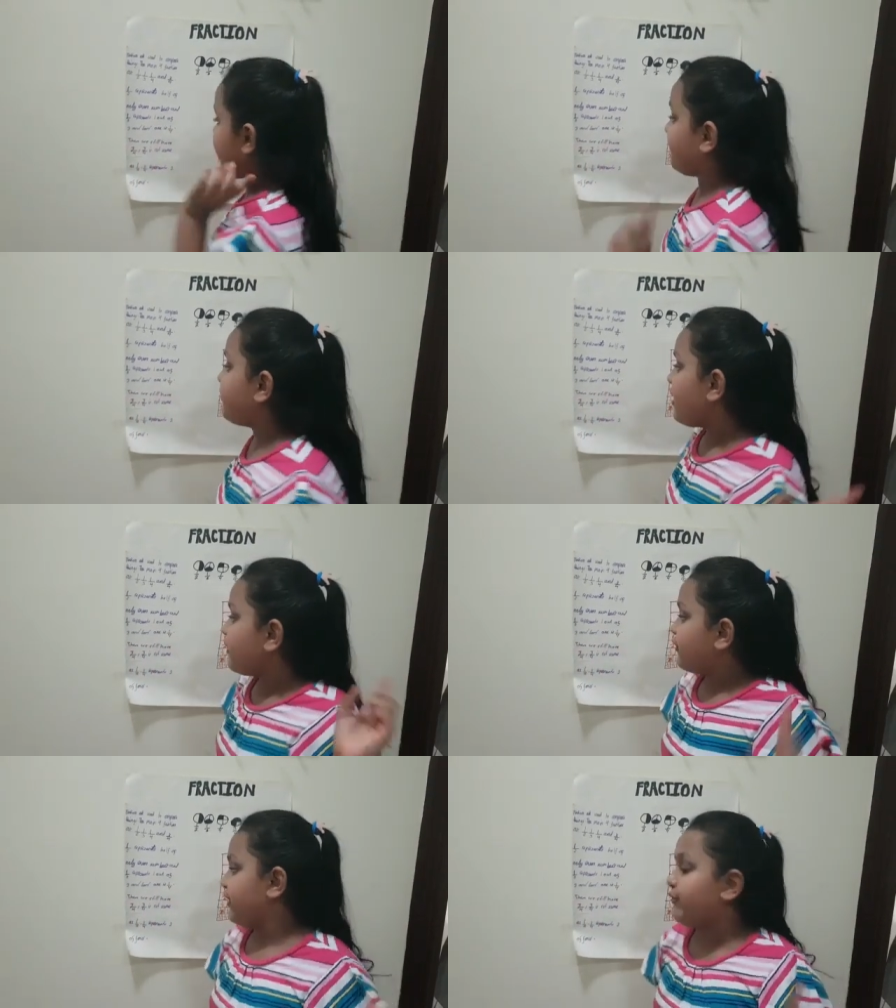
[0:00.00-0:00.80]
have
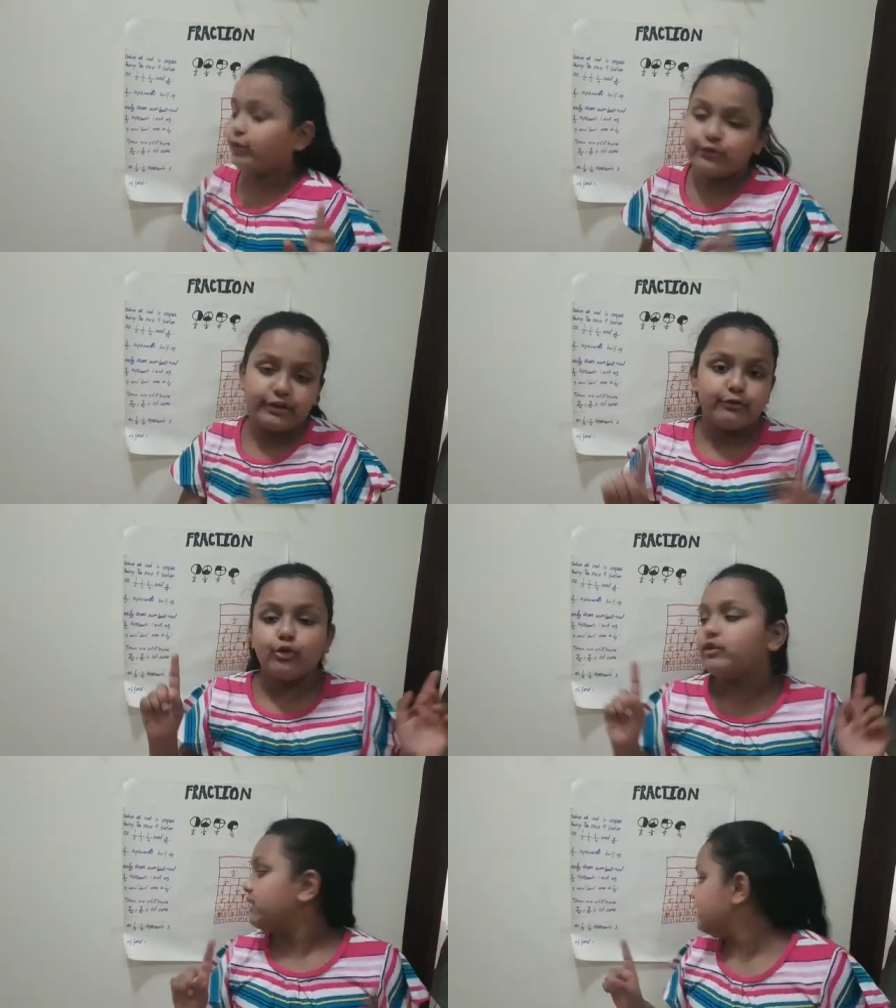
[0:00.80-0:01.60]
three fourth three
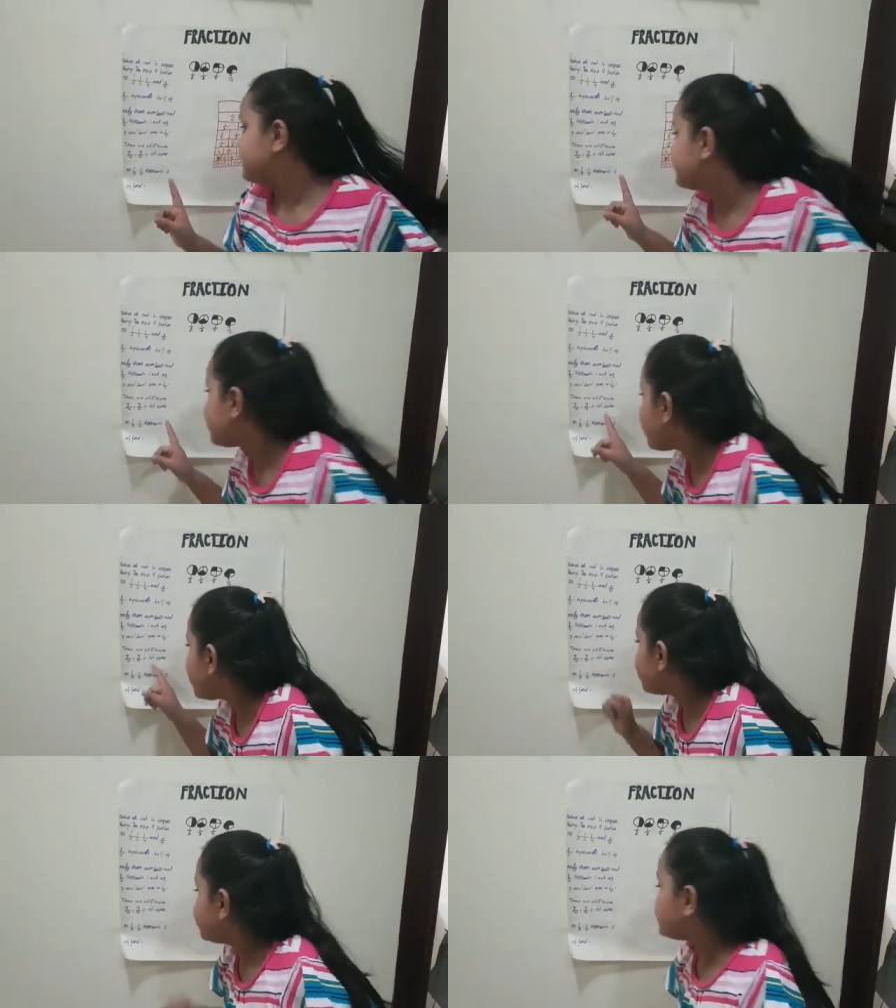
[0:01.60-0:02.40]
fourth is
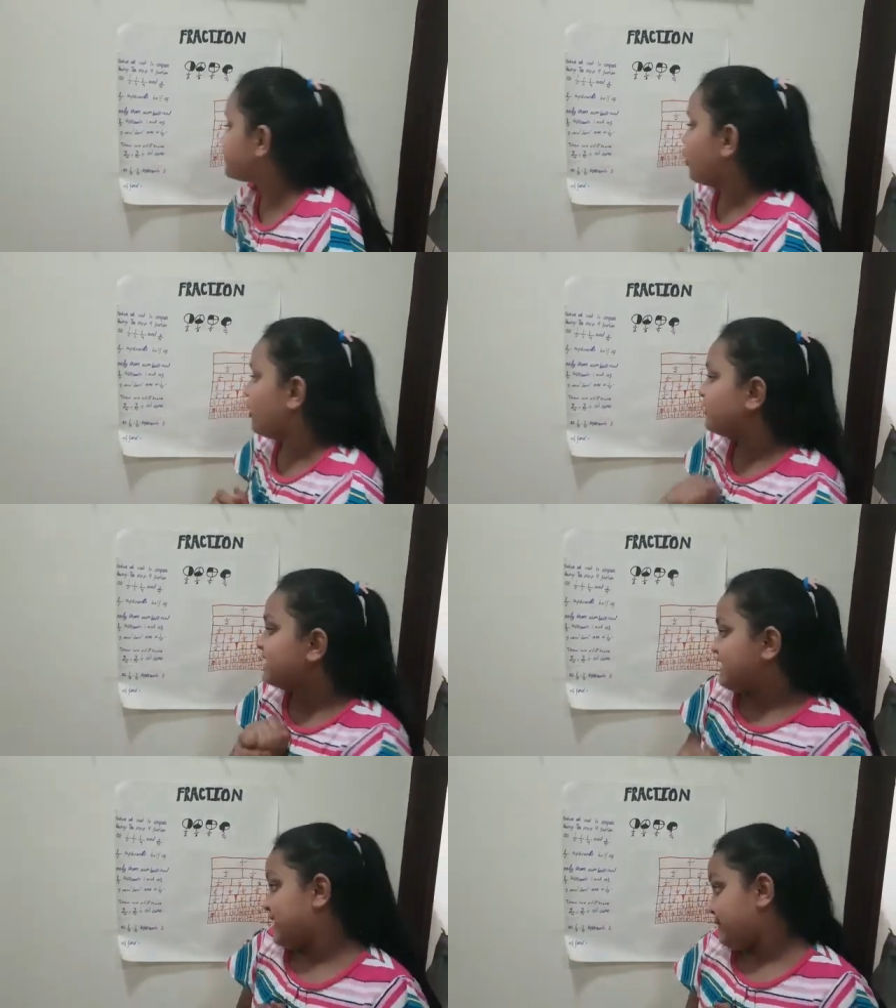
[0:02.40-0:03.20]
is not the
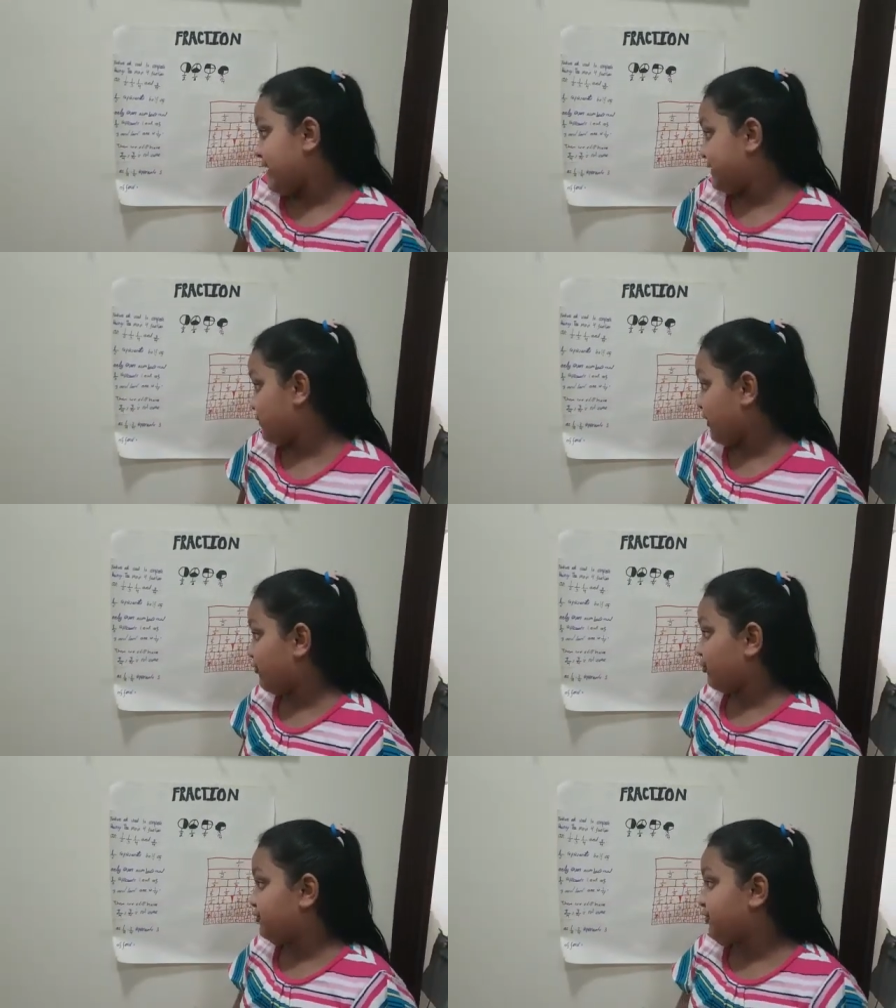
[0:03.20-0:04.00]
same as one
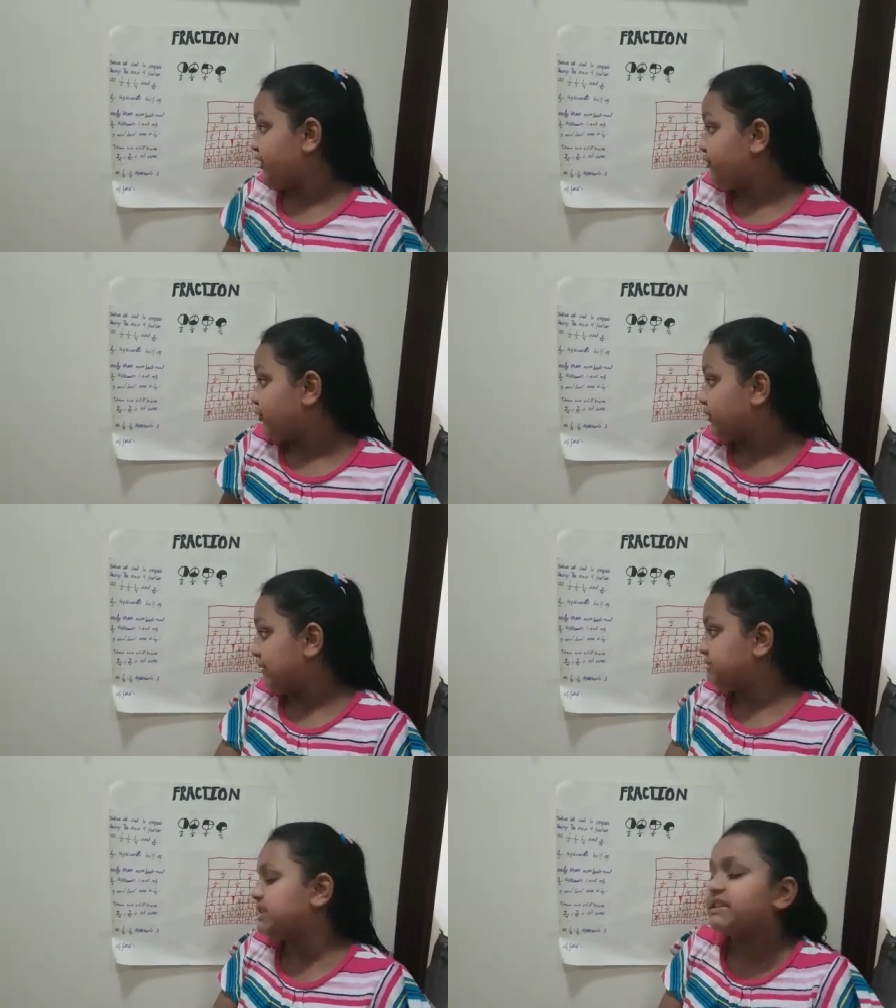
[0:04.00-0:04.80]
fourth three fourth
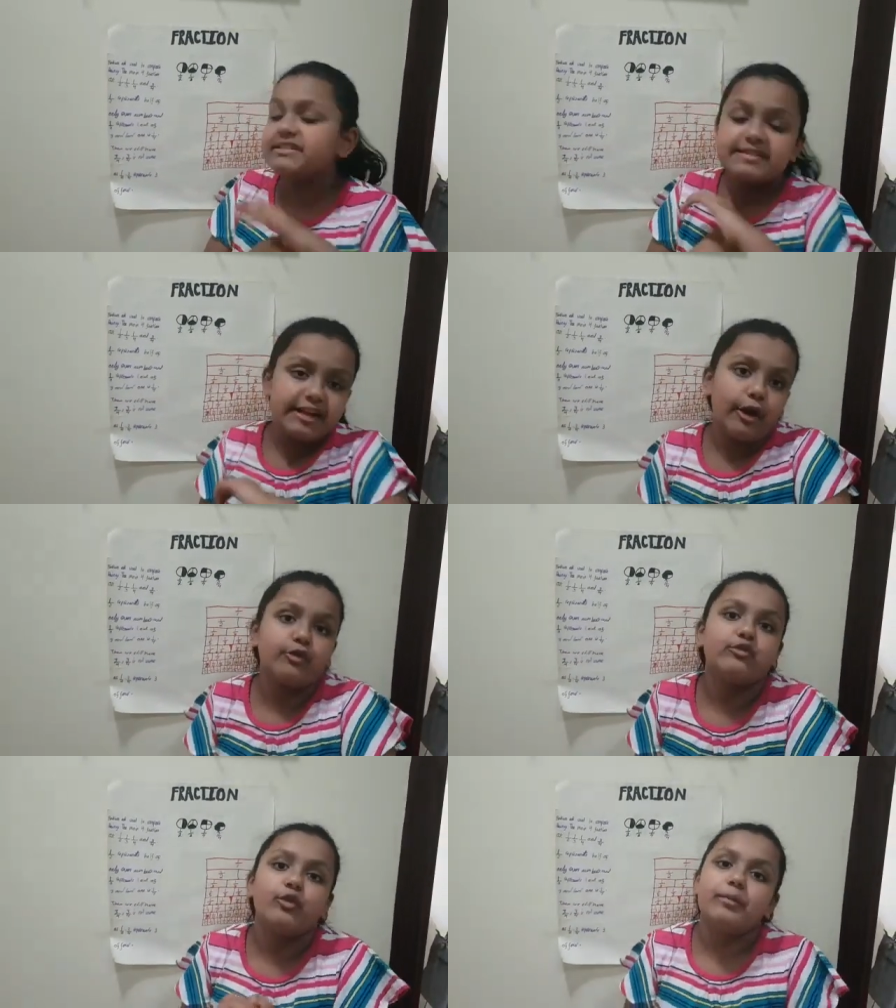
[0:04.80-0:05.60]
represents three out
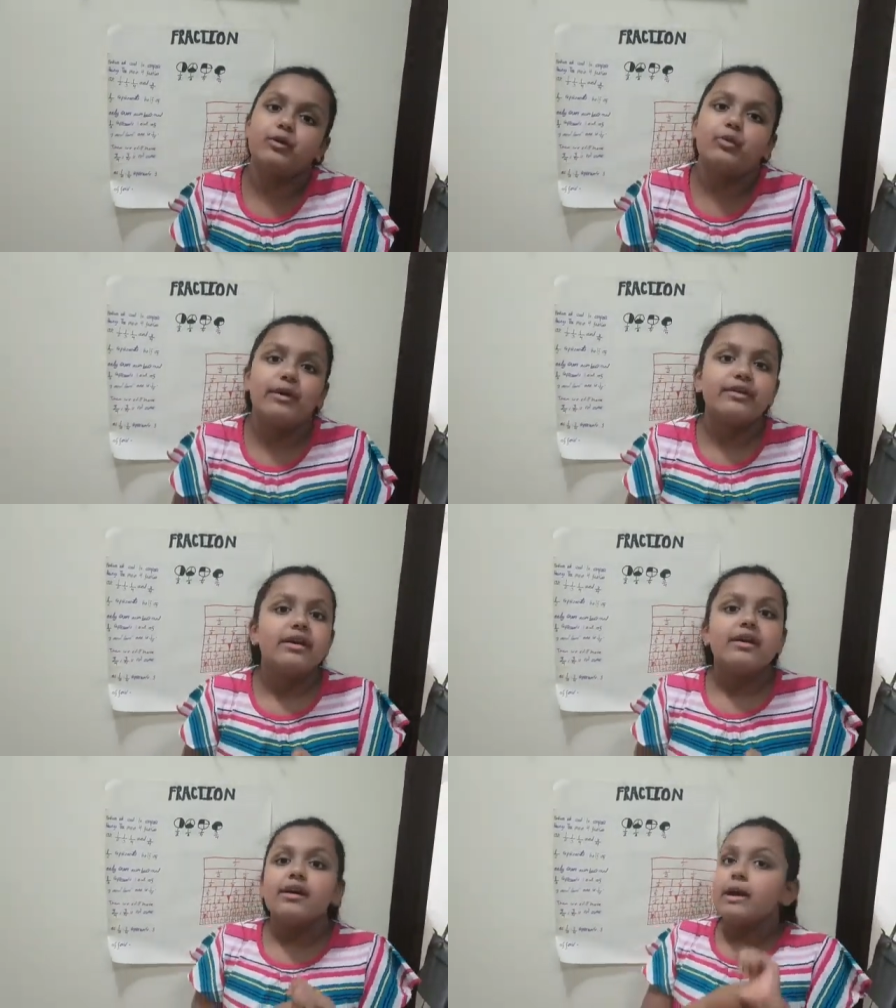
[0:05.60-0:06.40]
of four but one
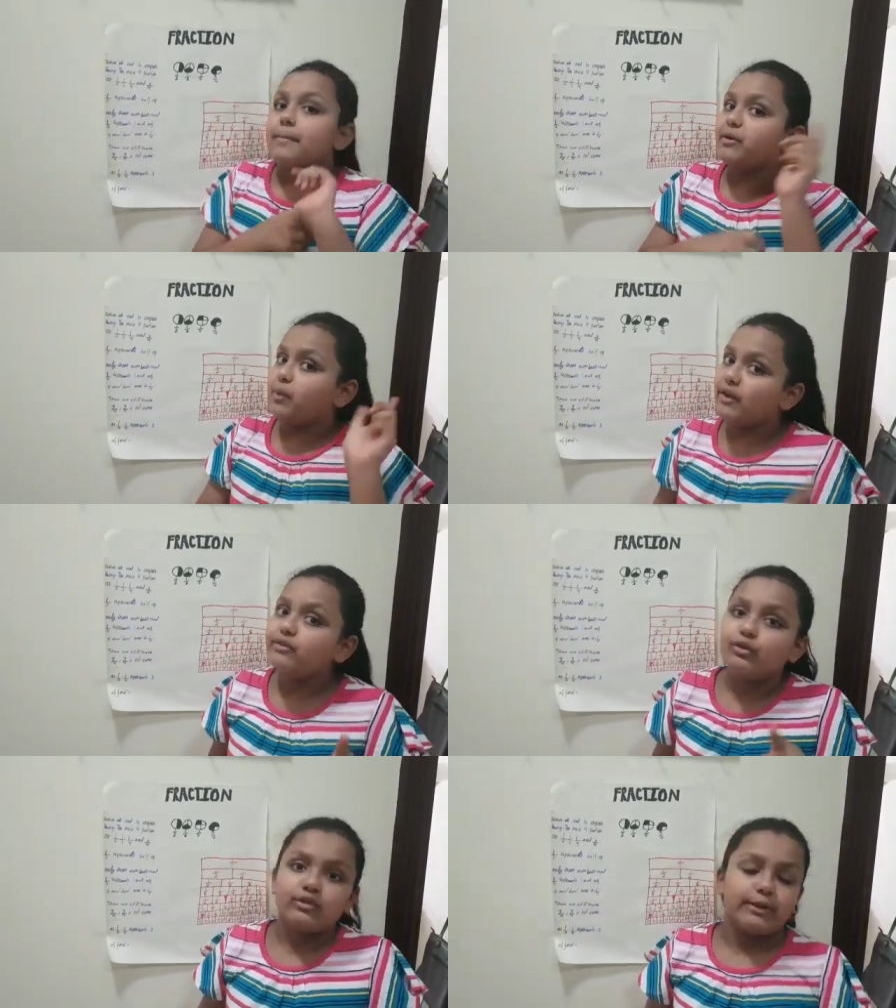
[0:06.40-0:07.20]
but one
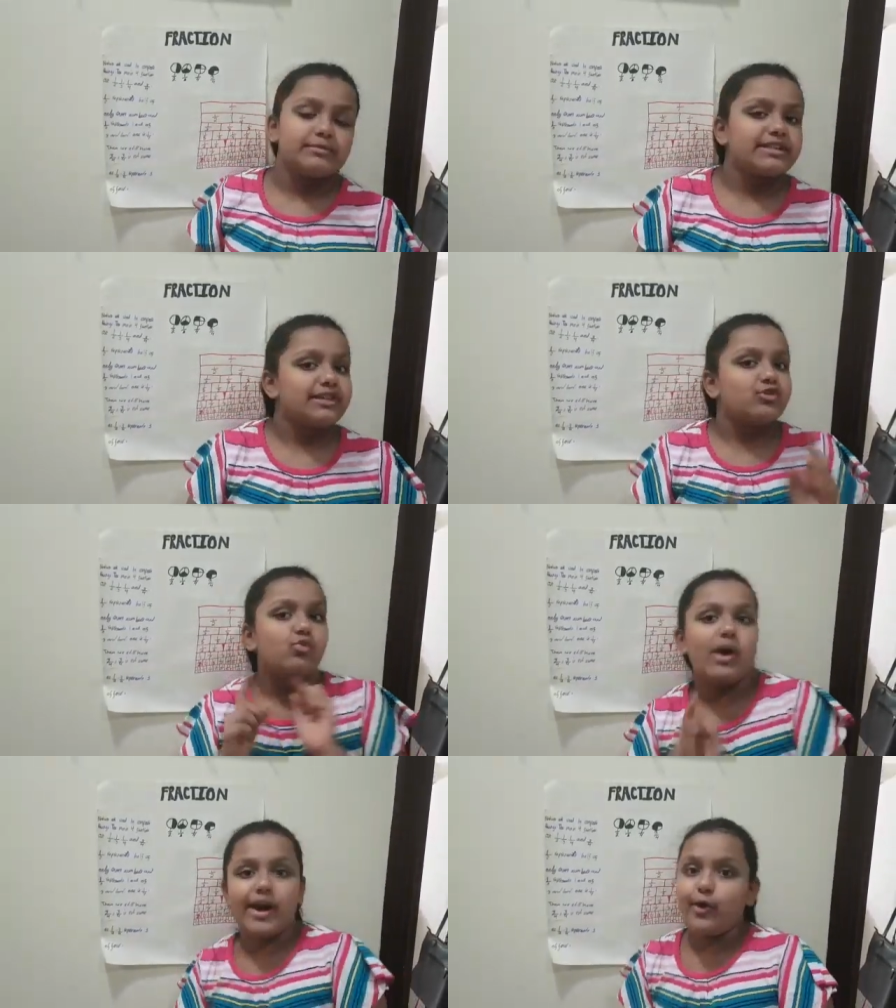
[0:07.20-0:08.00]
fourth represents
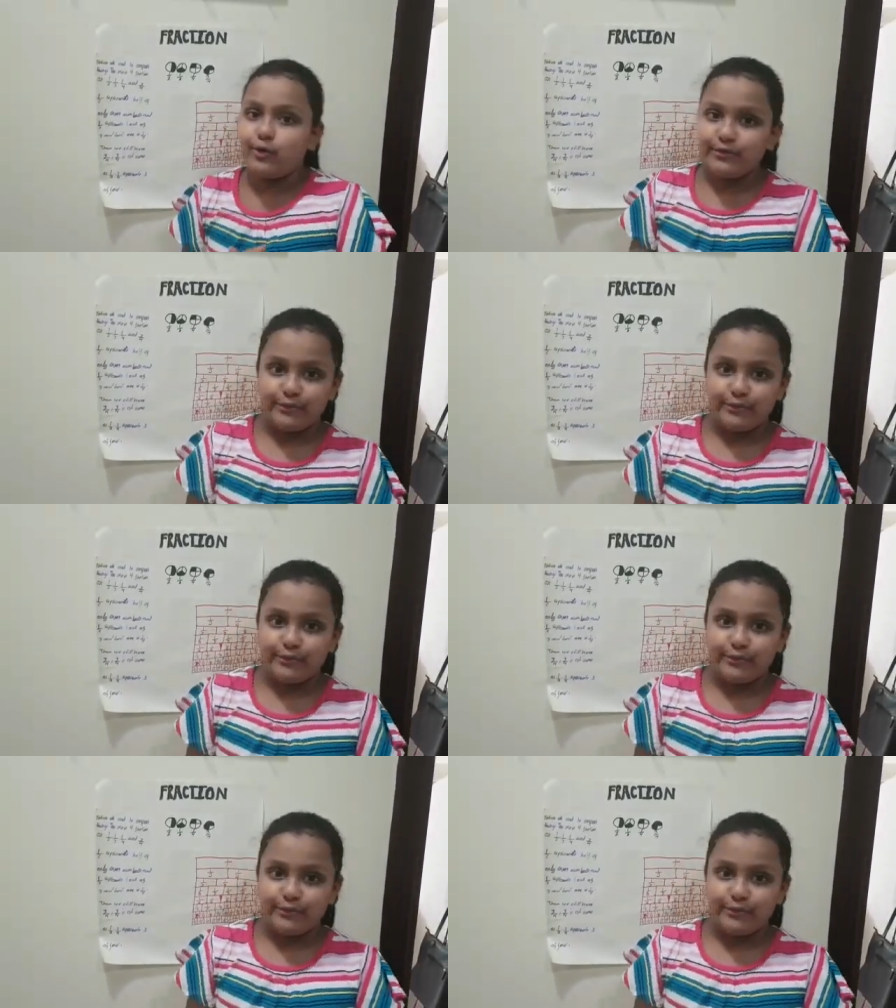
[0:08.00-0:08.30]
one out of